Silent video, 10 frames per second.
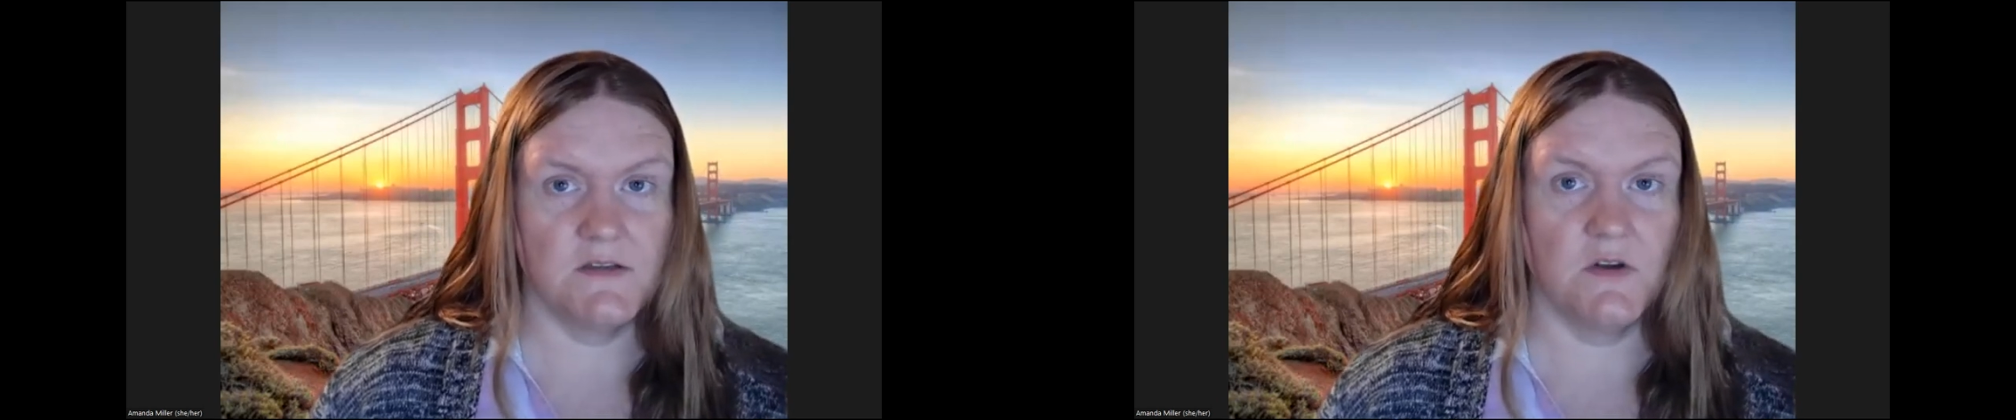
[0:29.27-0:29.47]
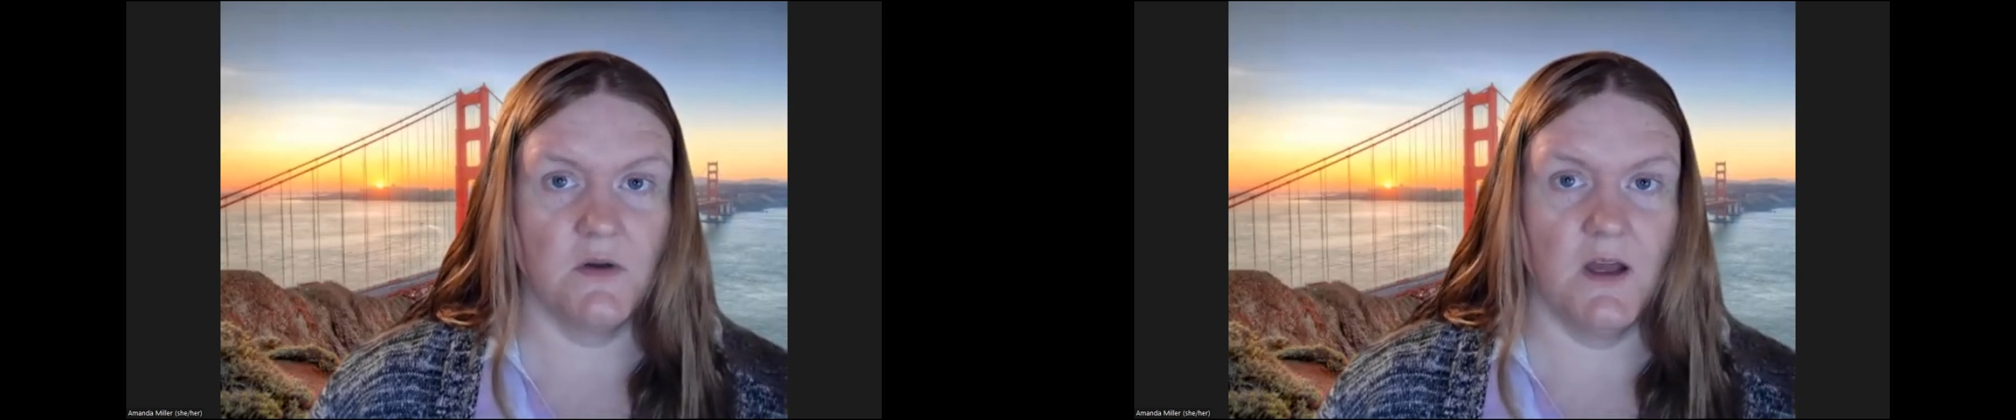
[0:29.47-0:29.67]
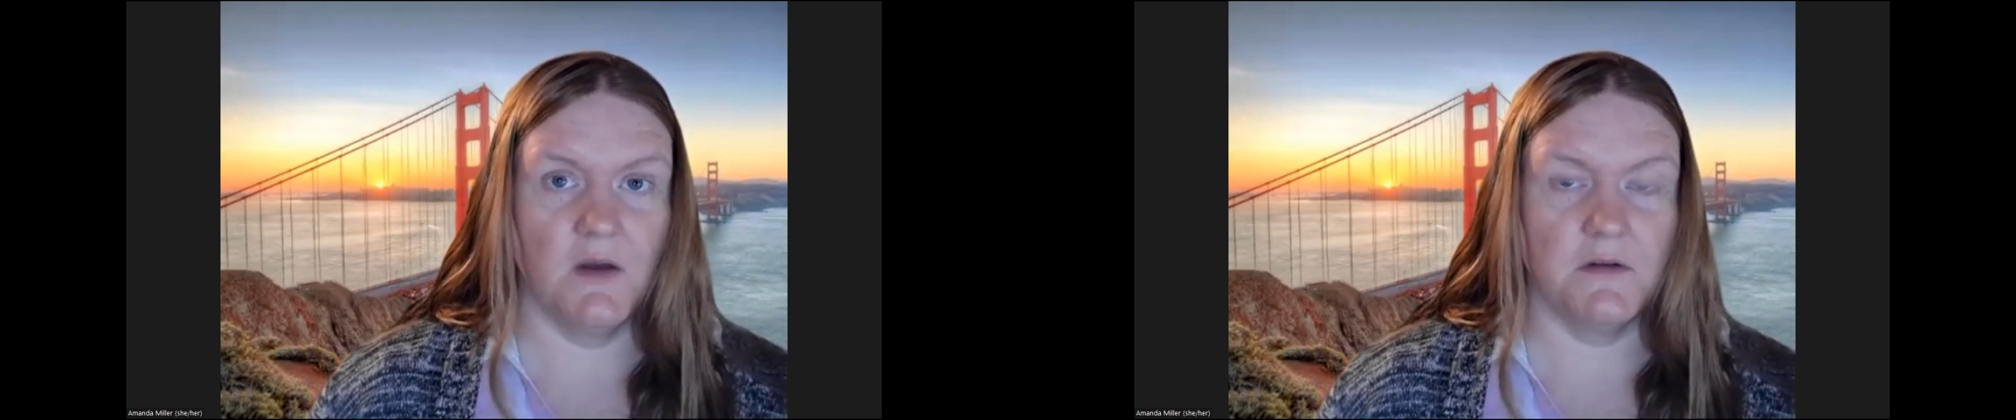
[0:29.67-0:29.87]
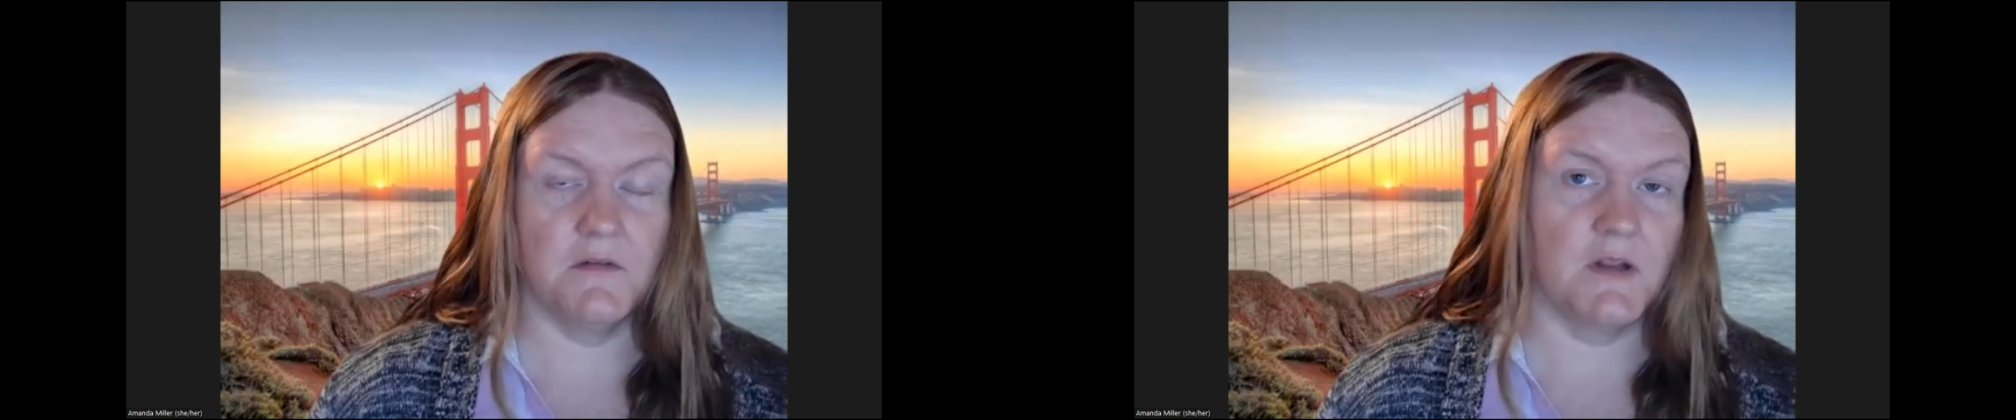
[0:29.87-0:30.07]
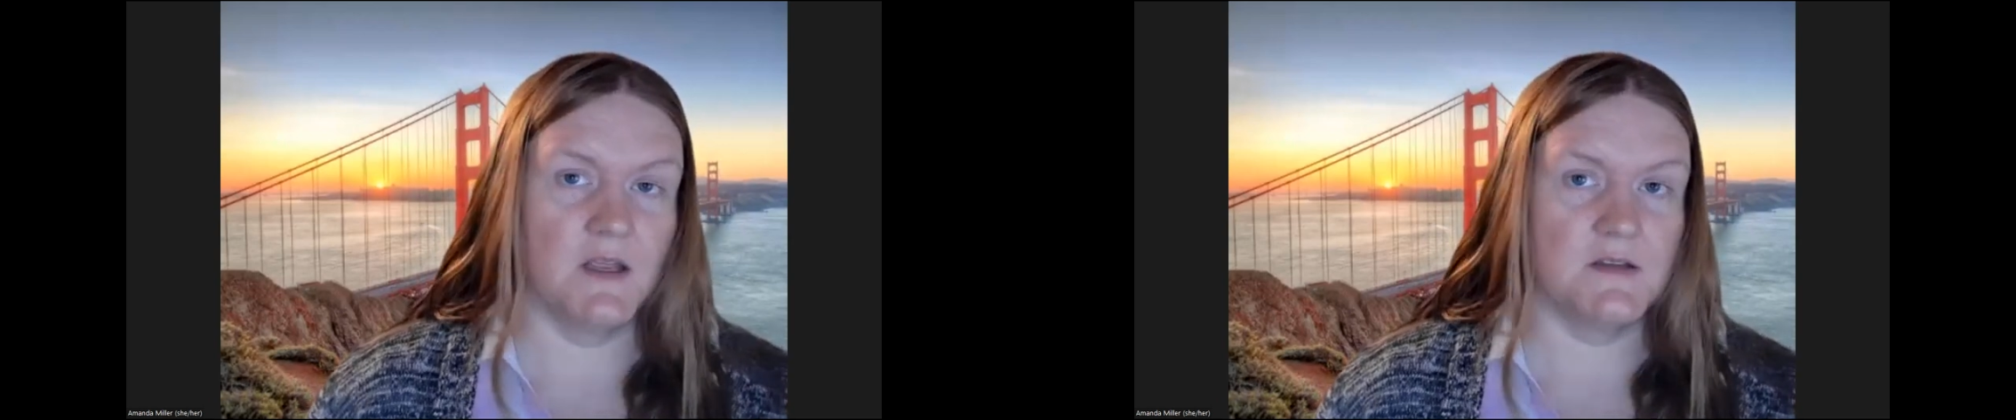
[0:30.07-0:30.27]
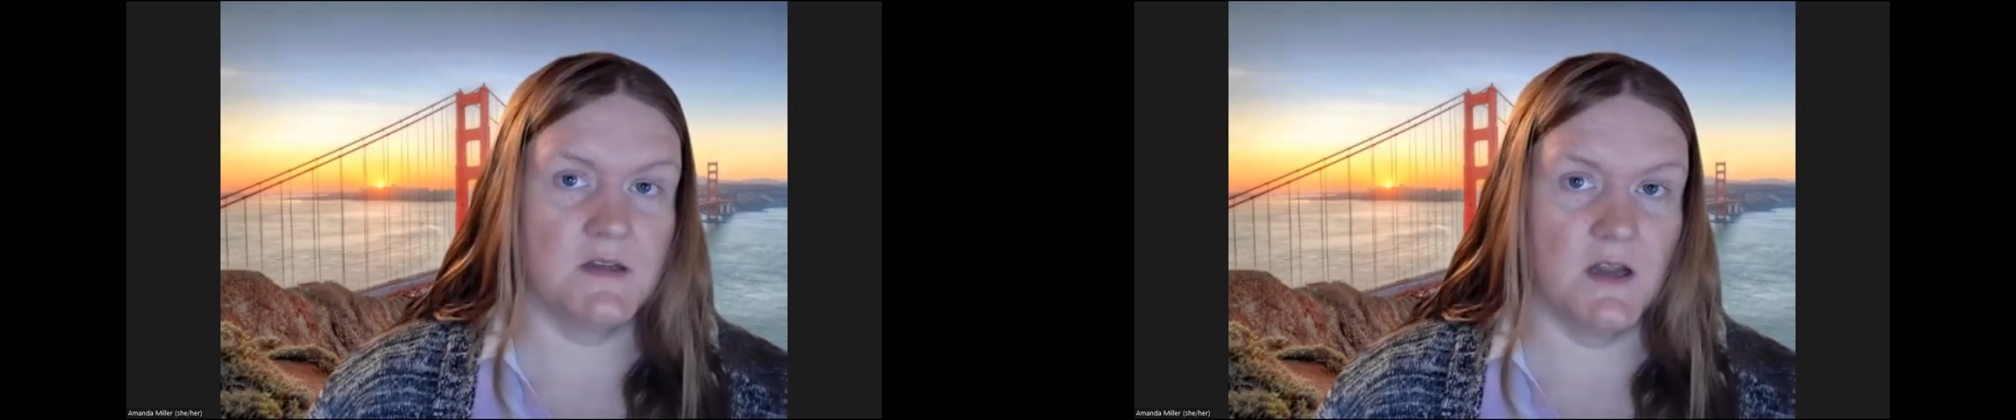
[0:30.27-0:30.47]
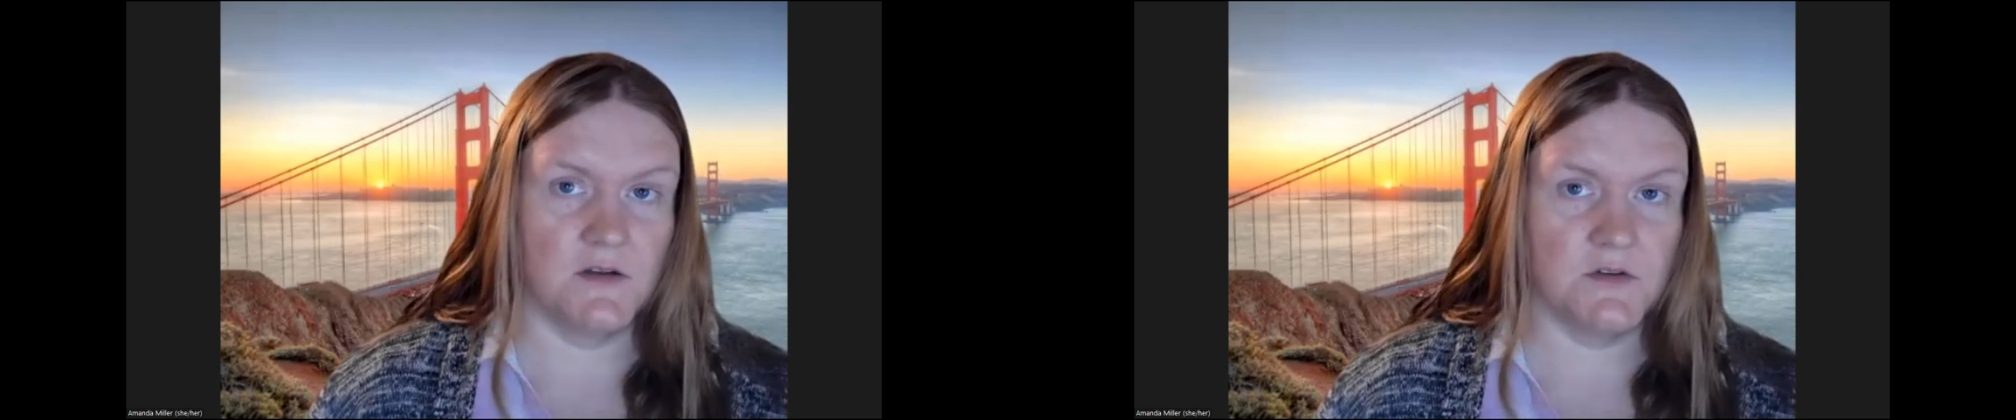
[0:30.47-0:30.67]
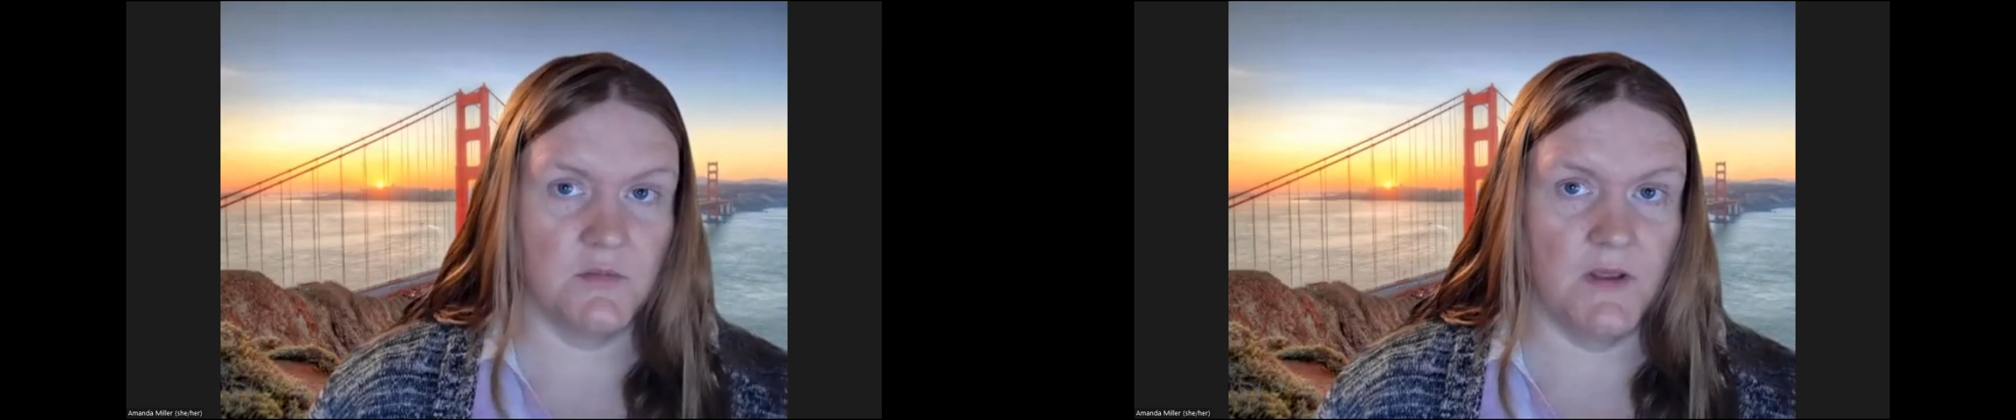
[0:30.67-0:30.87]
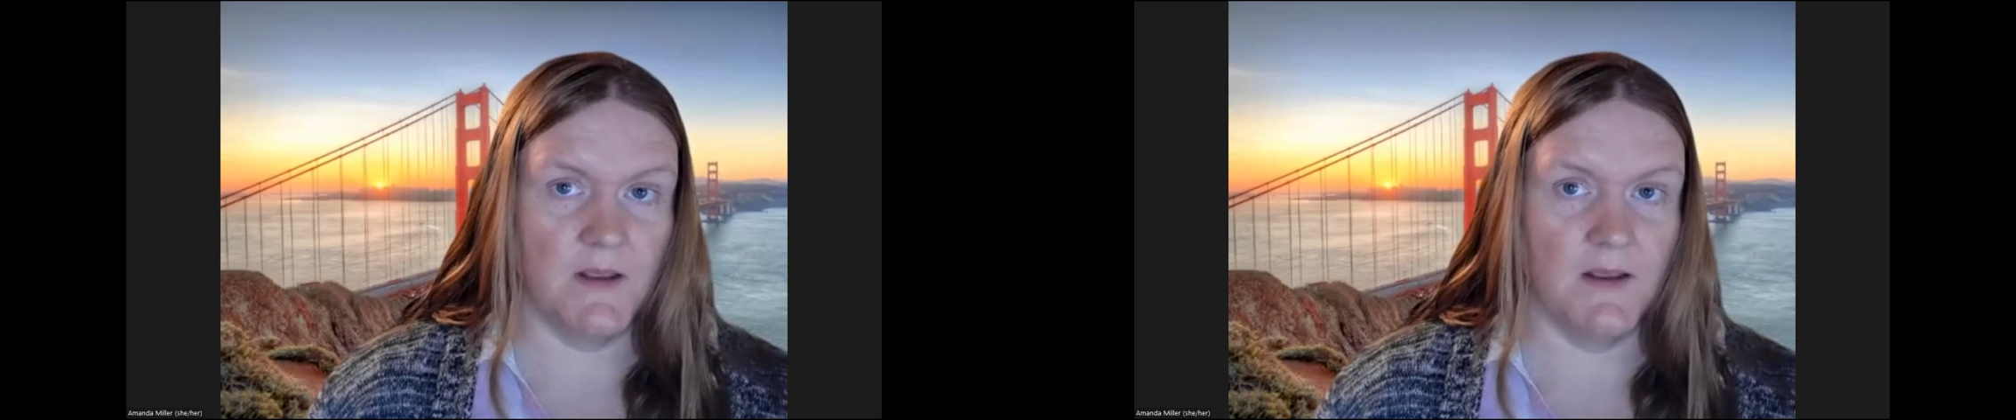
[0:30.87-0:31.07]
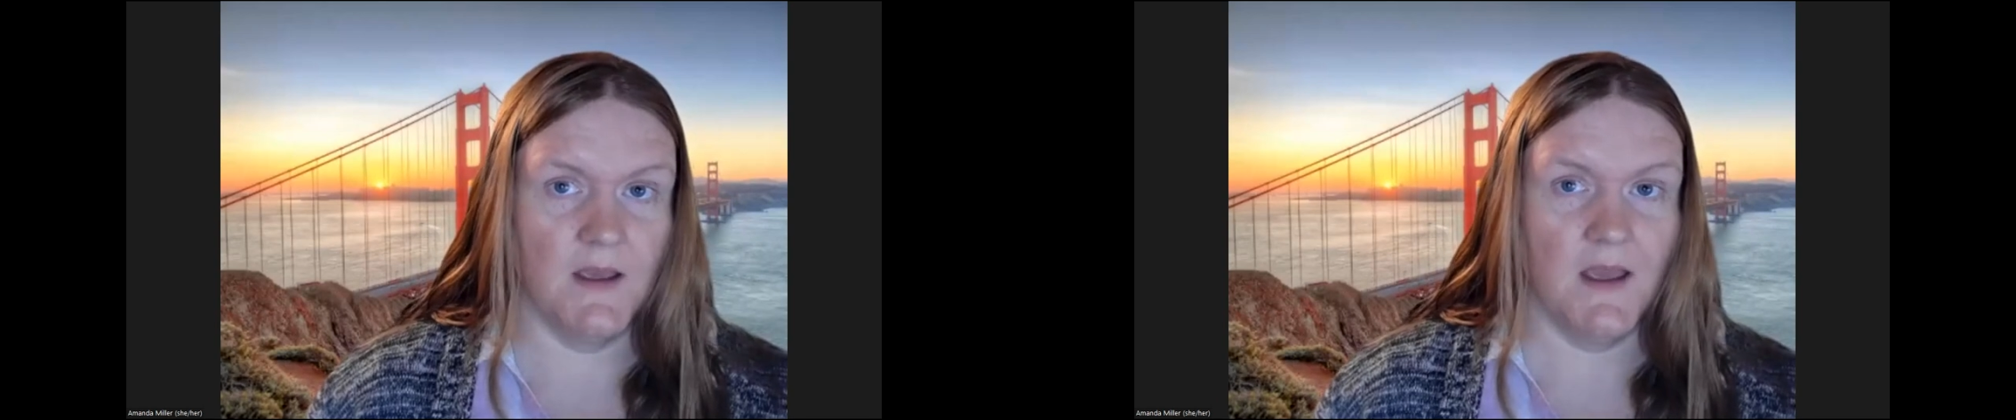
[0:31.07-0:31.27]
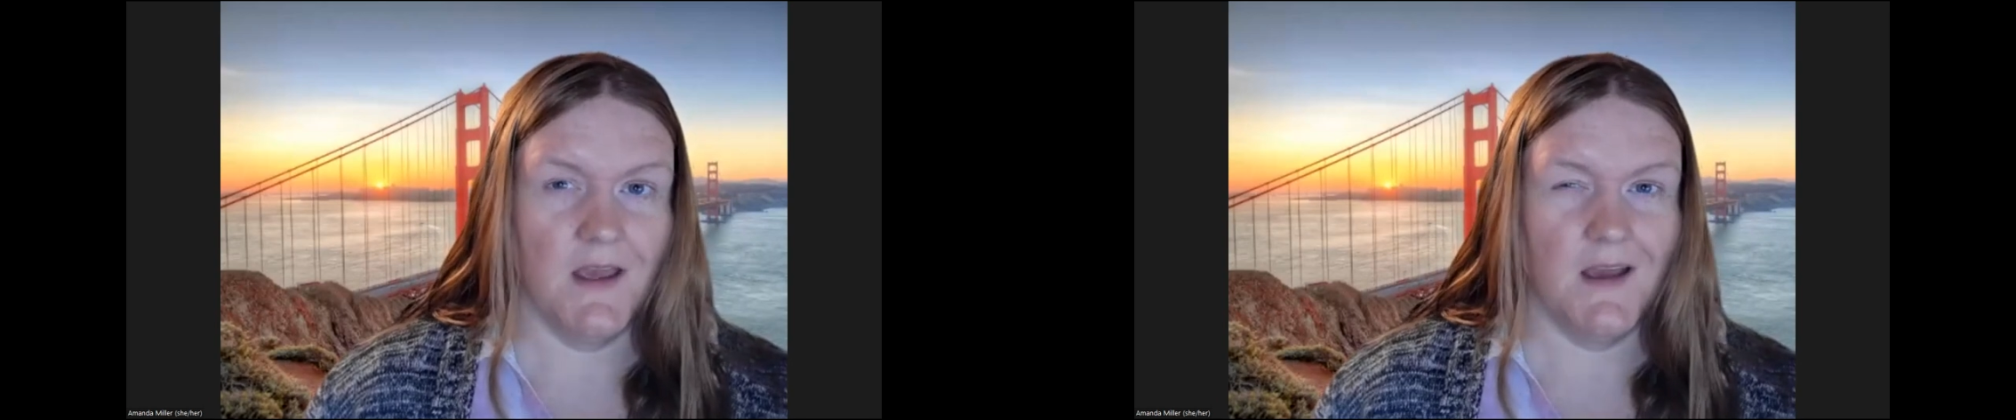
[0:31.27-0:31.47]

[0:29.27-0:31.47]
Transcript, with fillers: you know how it relates to entropy.